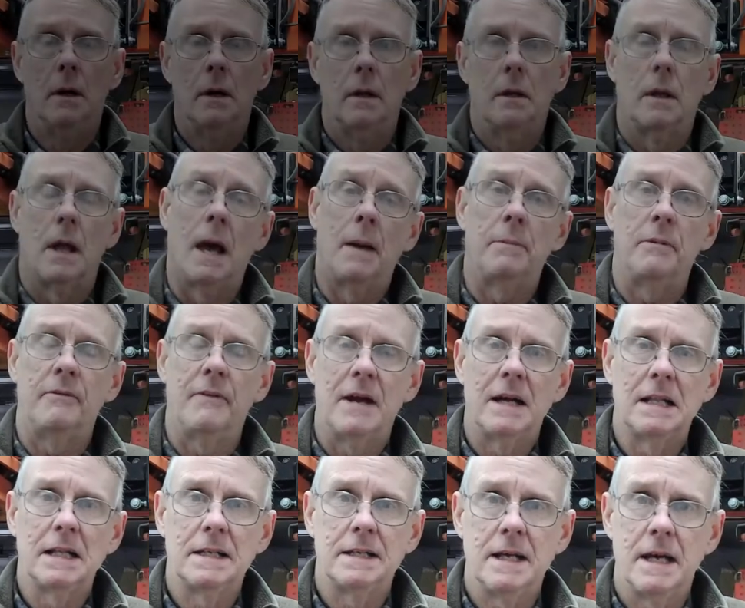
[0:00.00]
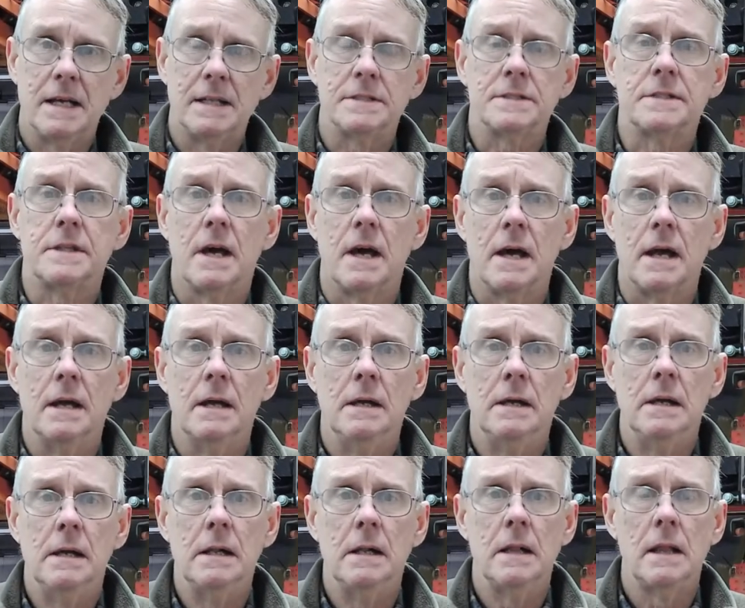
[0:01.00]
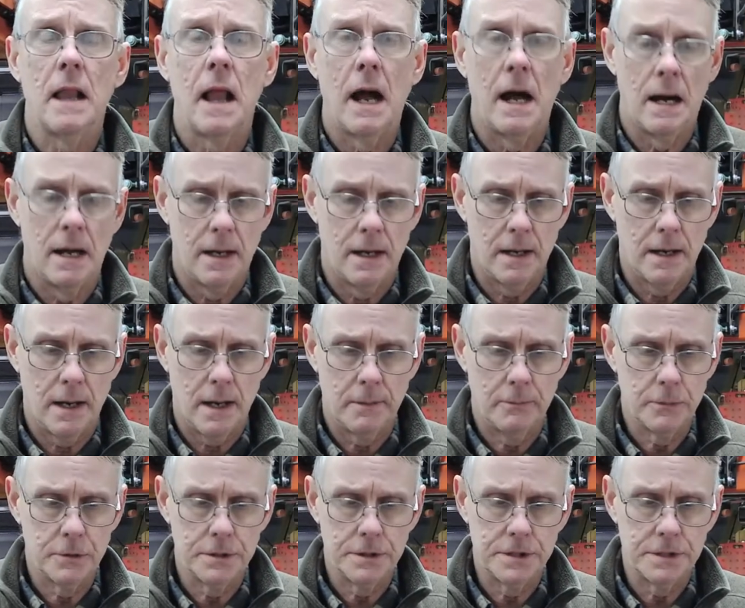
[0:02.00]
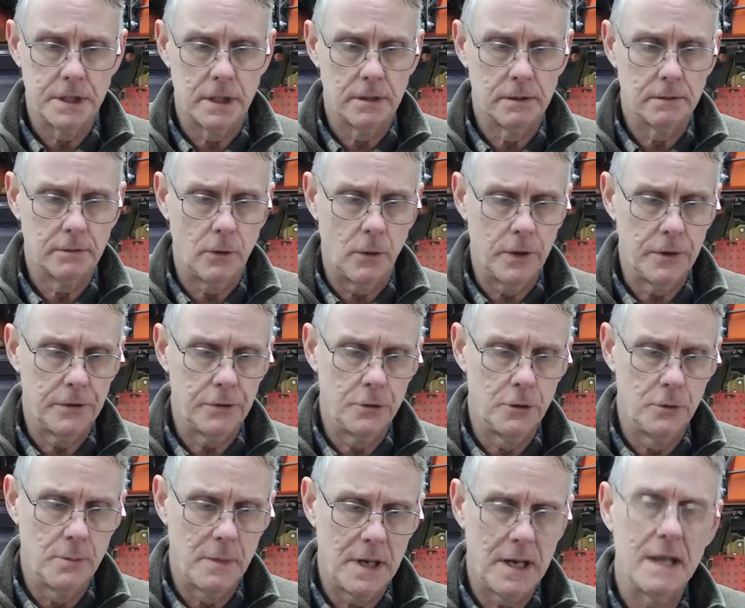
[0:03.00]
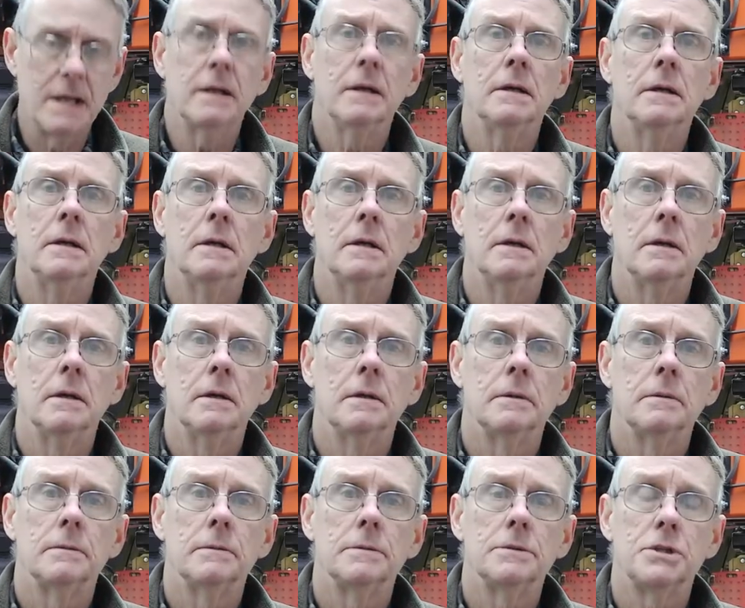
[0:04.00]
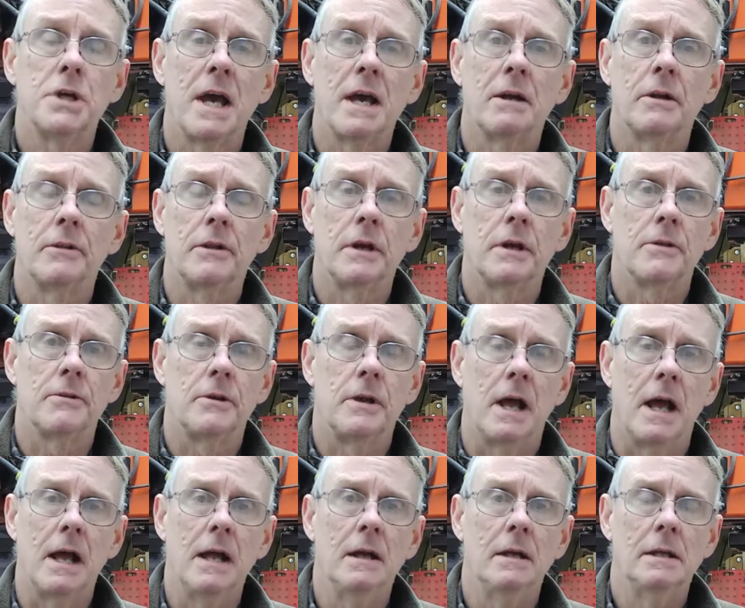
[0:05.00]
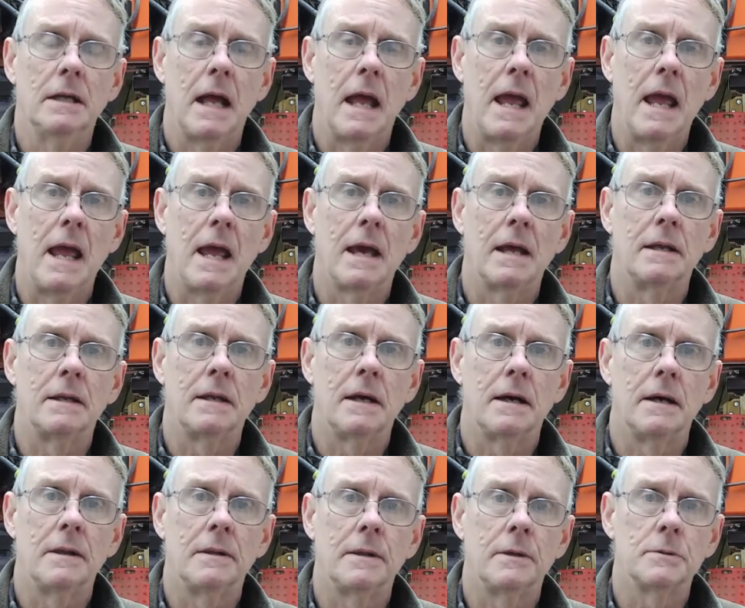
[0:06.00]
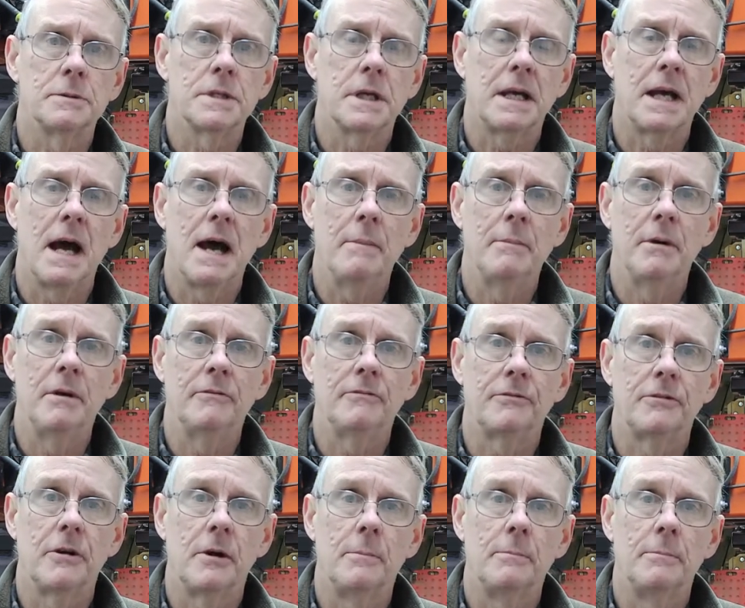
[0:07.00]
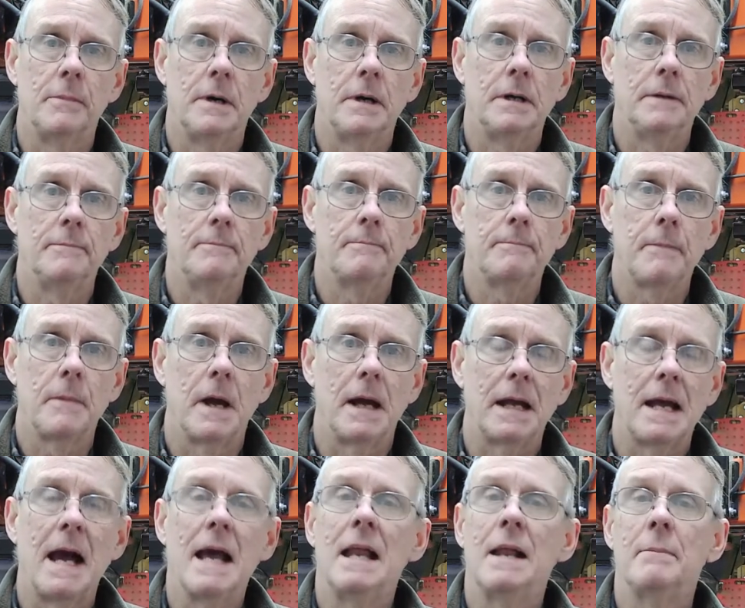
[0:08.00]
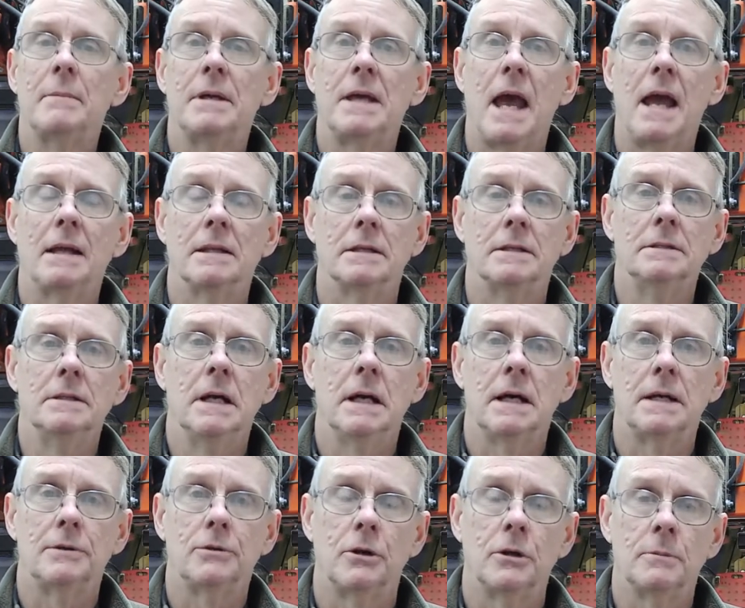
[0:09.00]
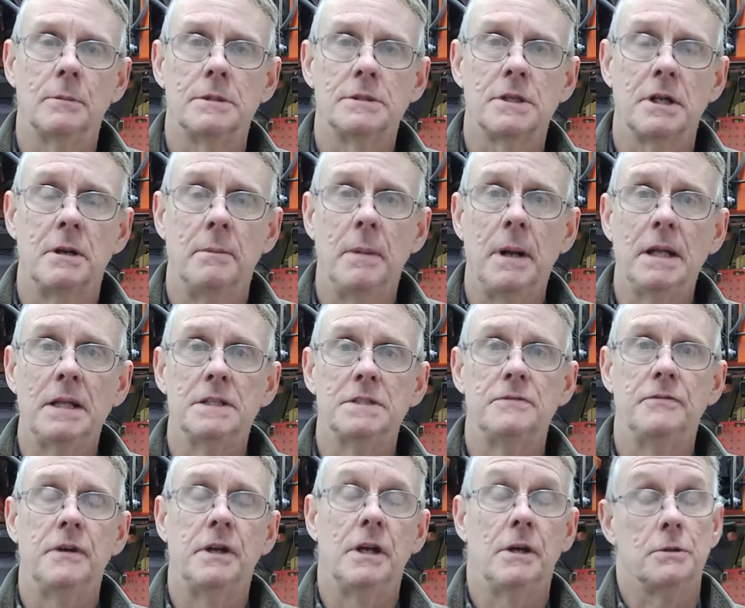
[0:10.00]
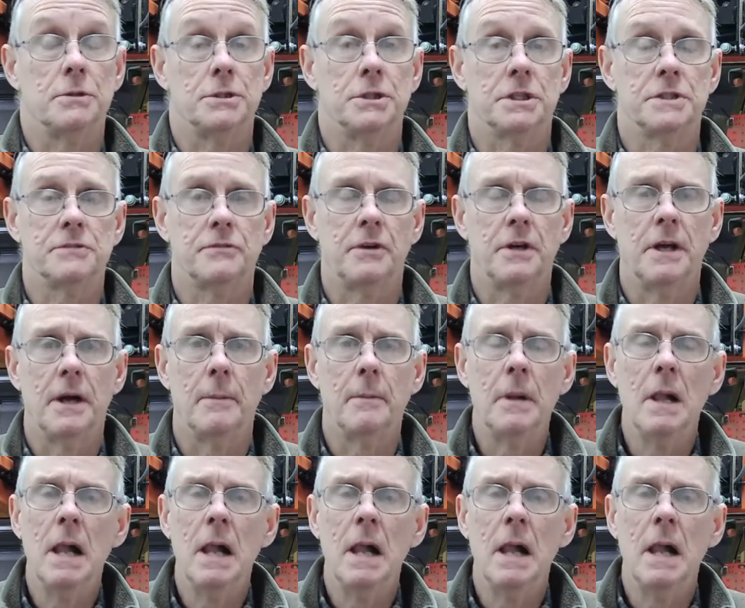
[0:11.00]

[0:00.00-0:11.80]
Happy Valentine's Day. Uh, I was uh, going through my channel the other day, and uh, there was a comment from uh, a guy named Galen. I told him I was going to make this video just for him